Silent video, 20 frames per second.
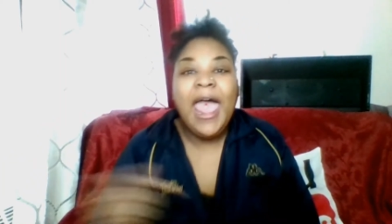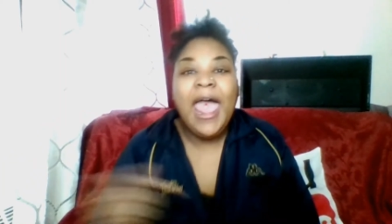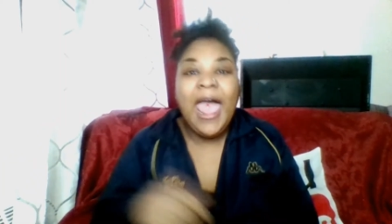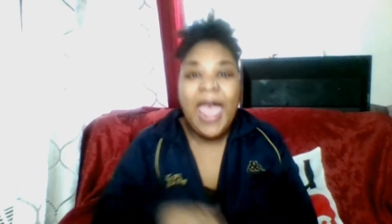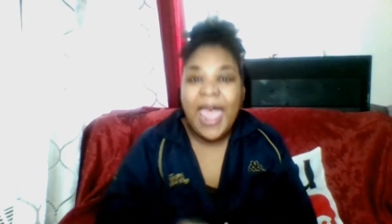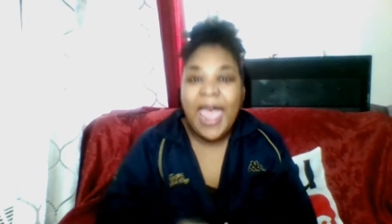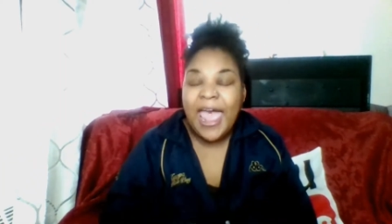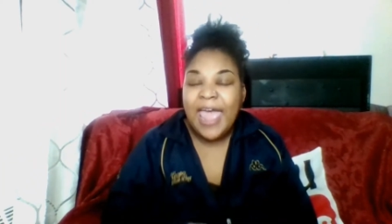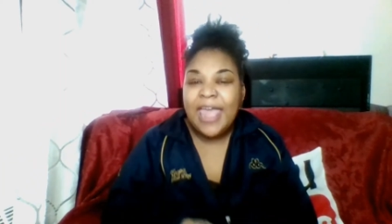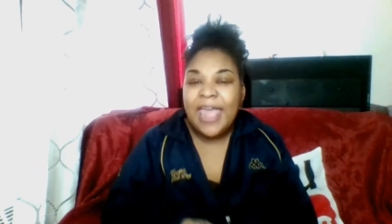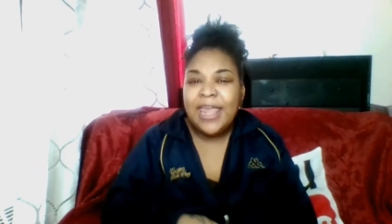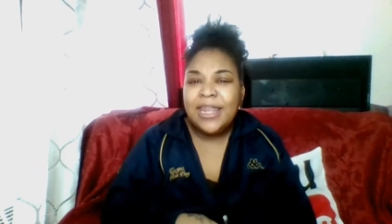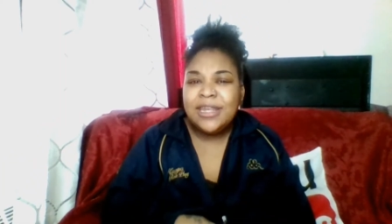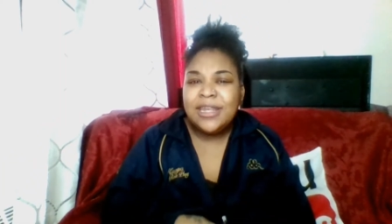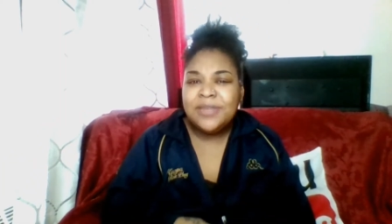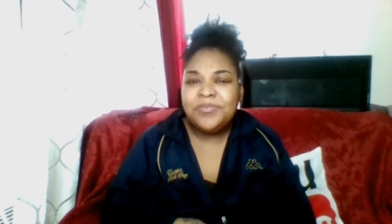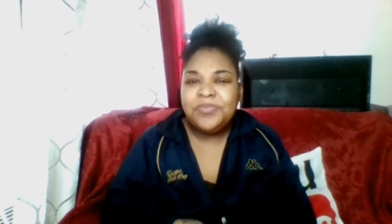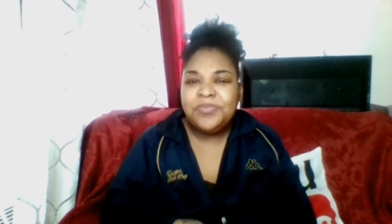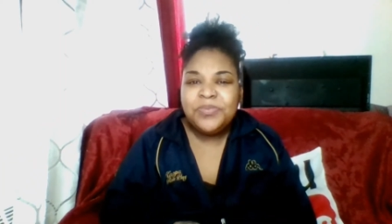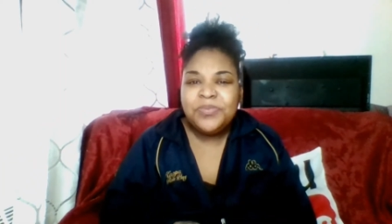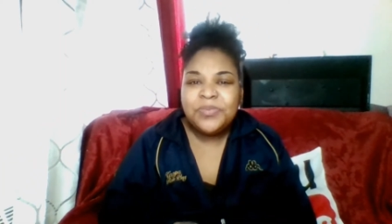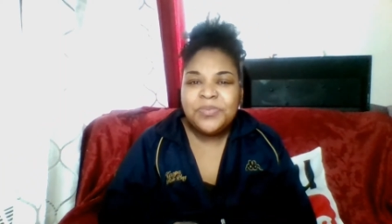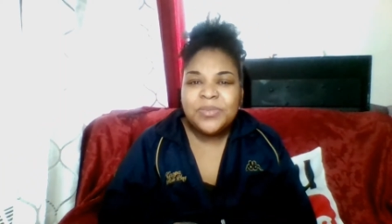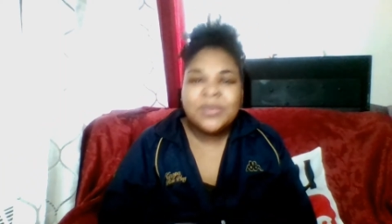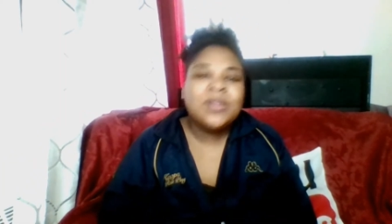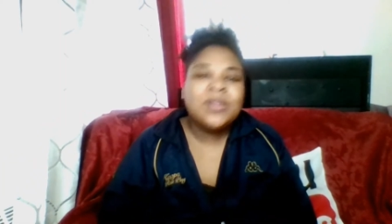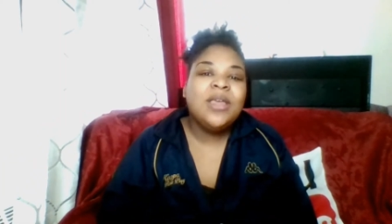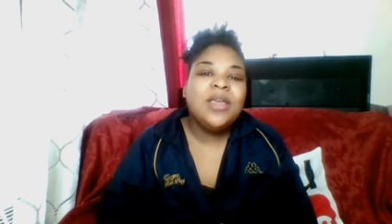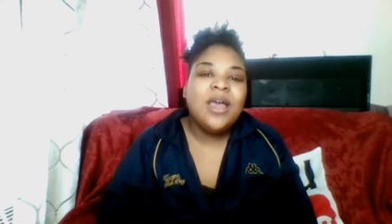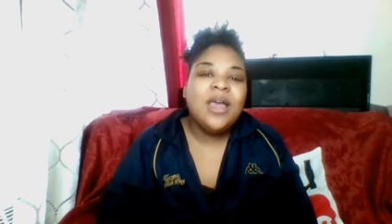And,
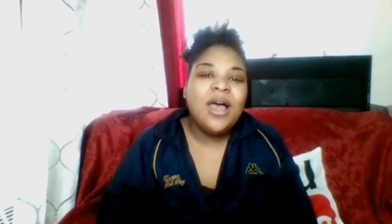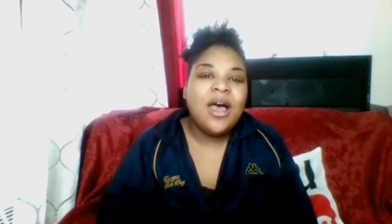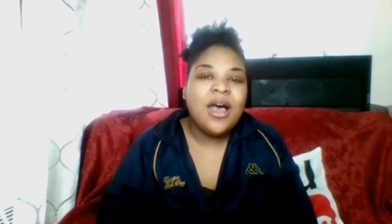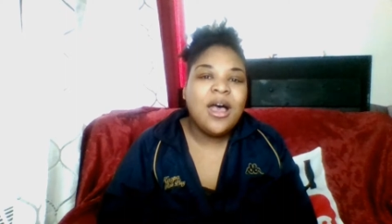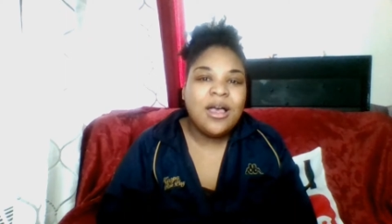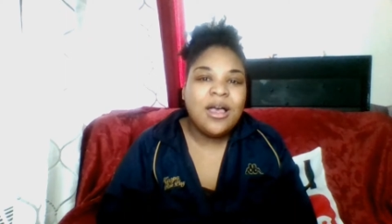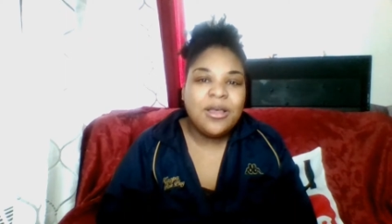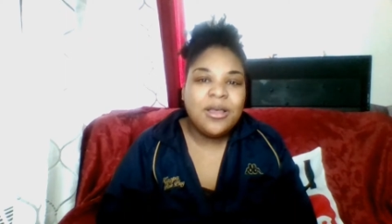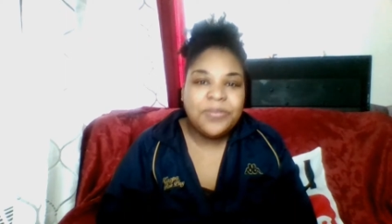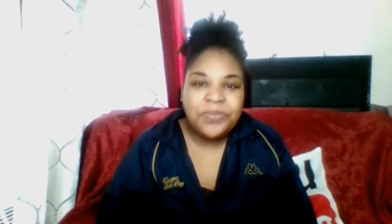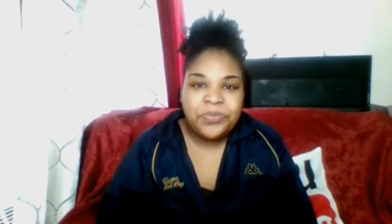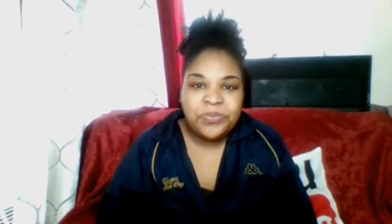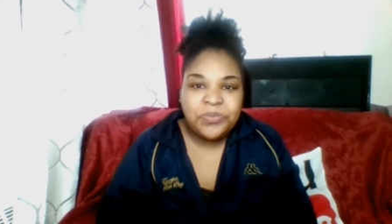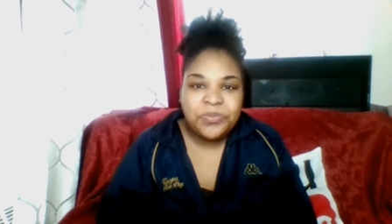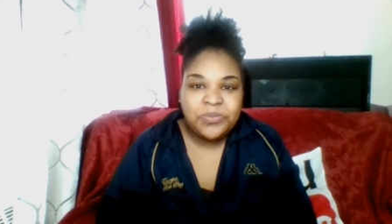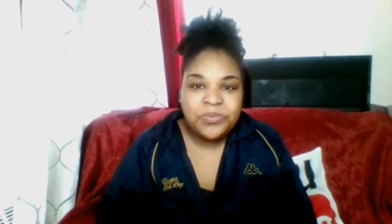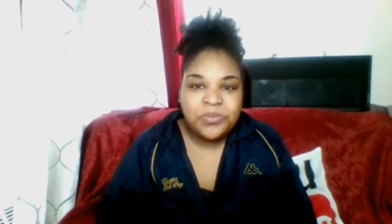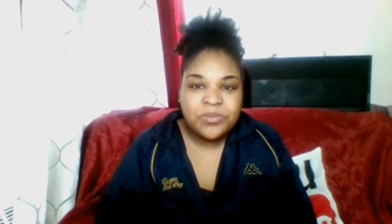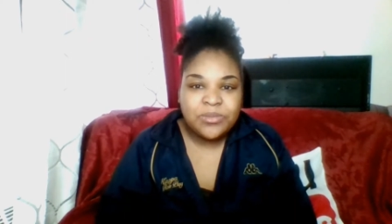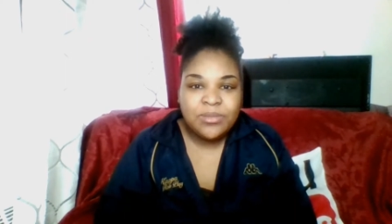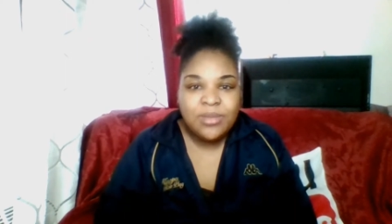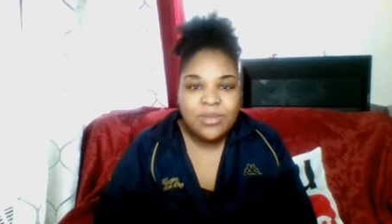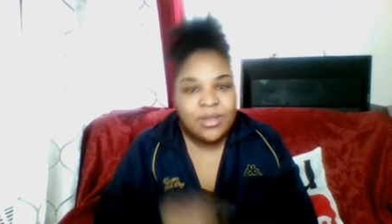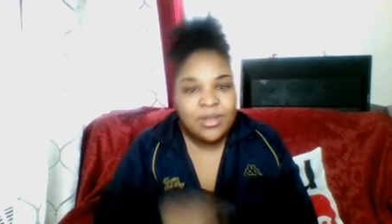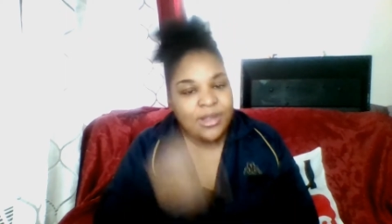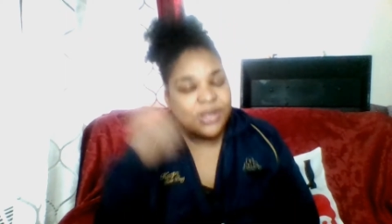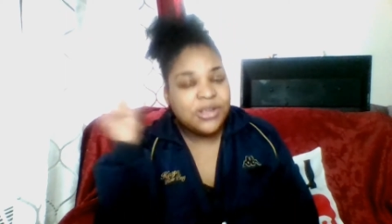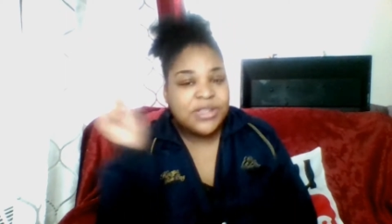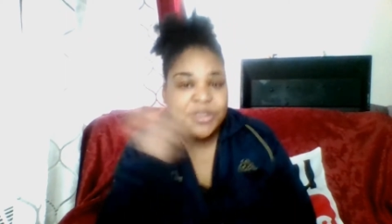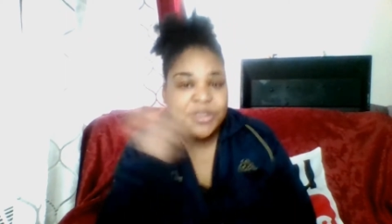um,
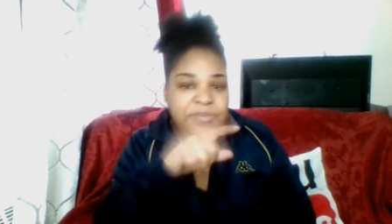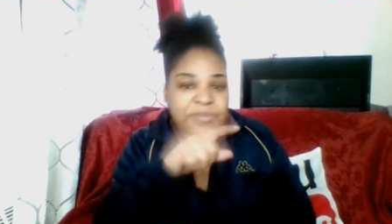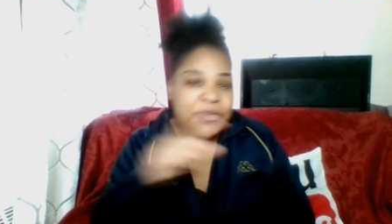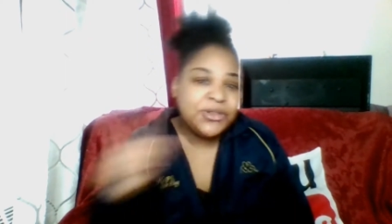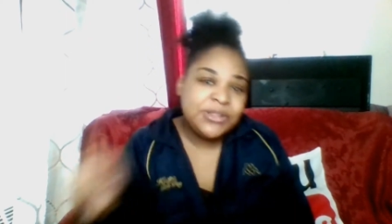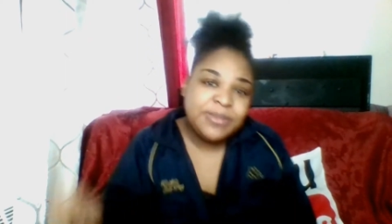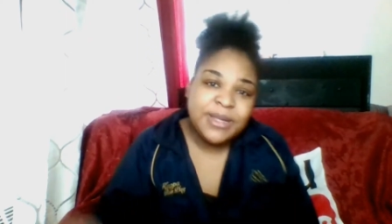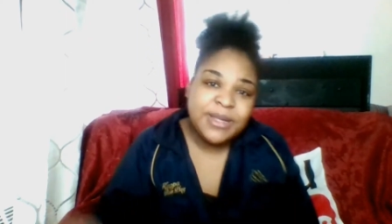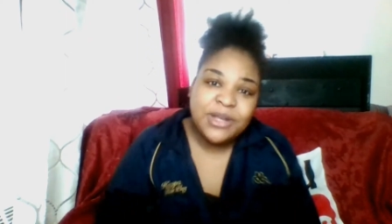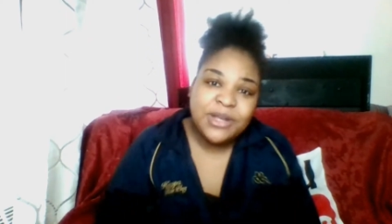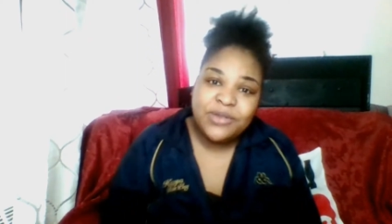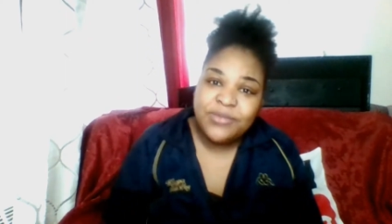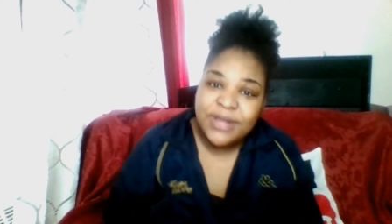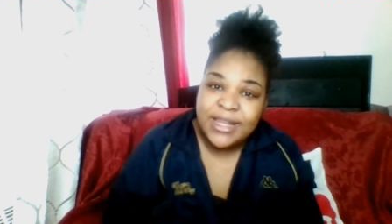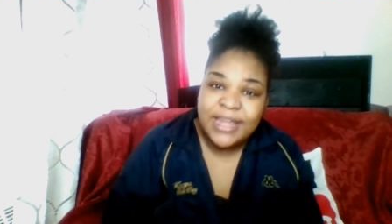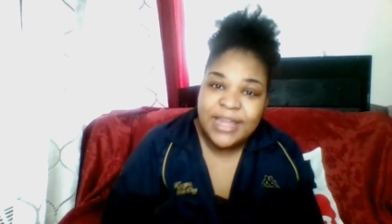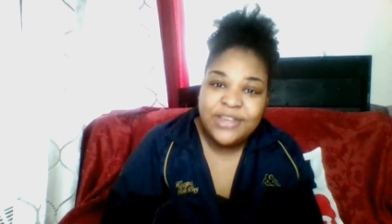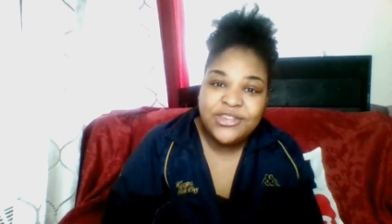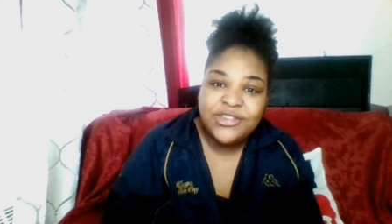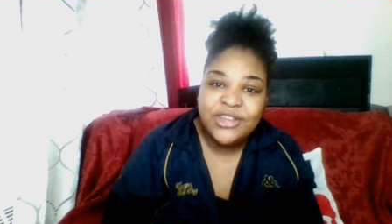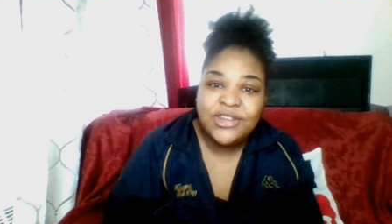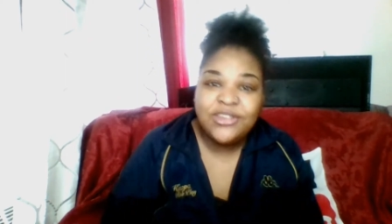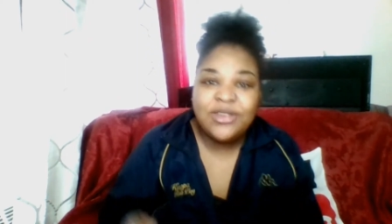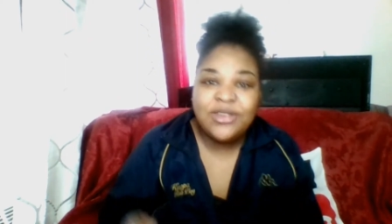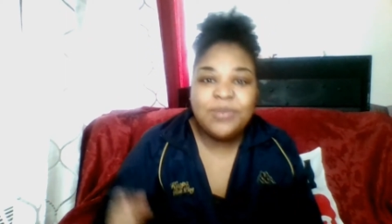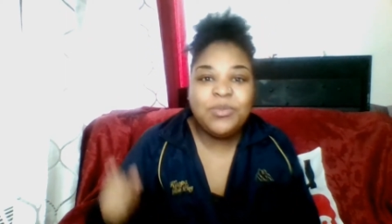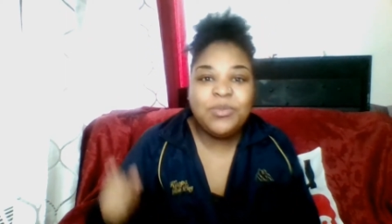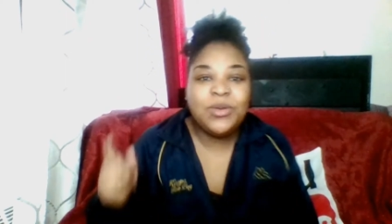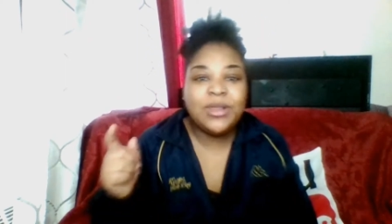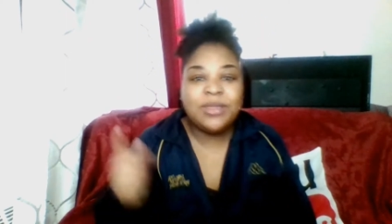you're supposed to be in a
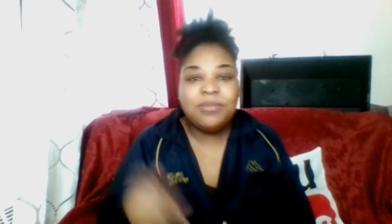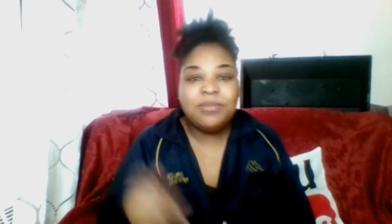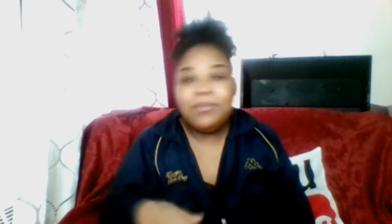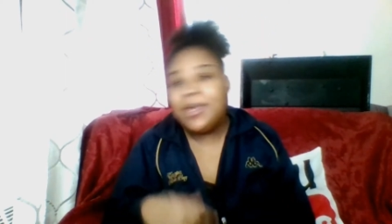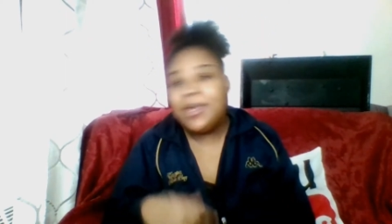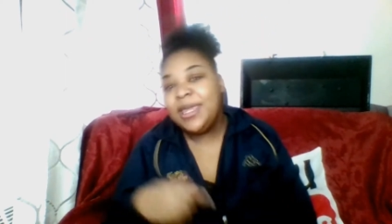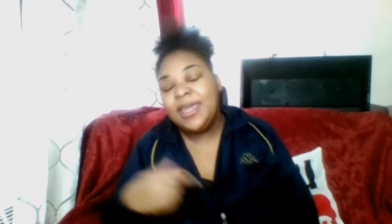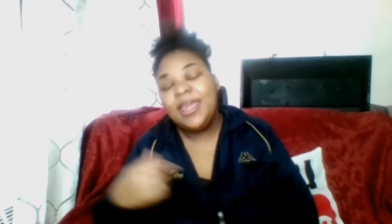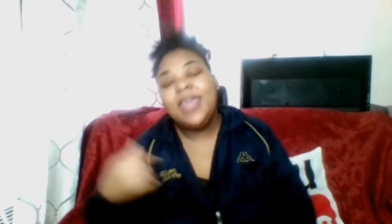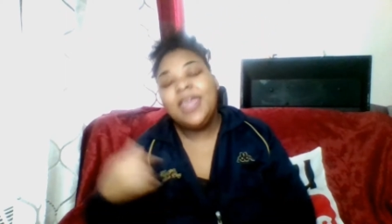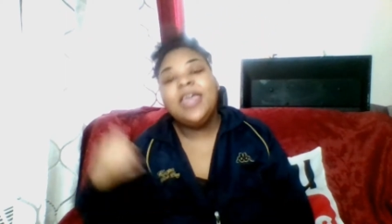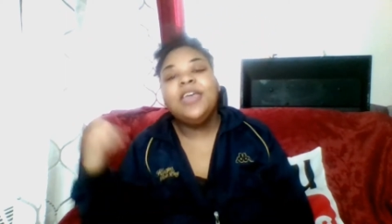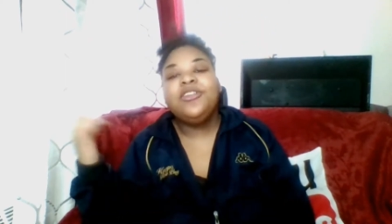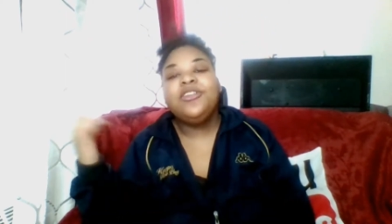relationship with me.